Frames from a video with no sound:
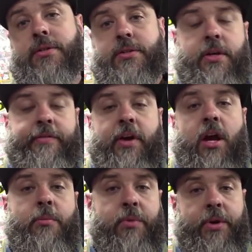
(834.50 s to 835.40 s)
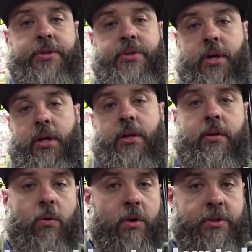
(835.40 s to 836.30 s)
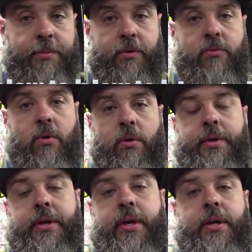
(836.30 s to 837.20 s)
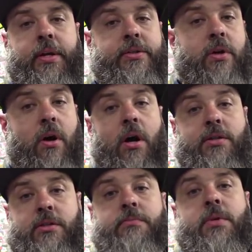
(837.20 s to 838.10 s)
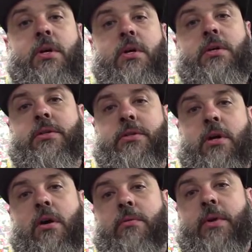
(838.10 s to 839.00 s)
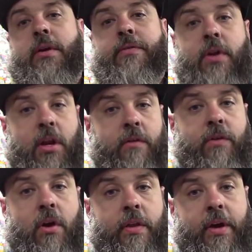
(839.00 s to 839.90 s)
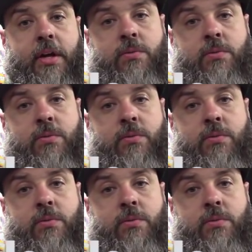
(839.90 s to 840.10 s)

stuff, I appreciate it. The orders have been rolling in. It's awesome. So if any of you other guys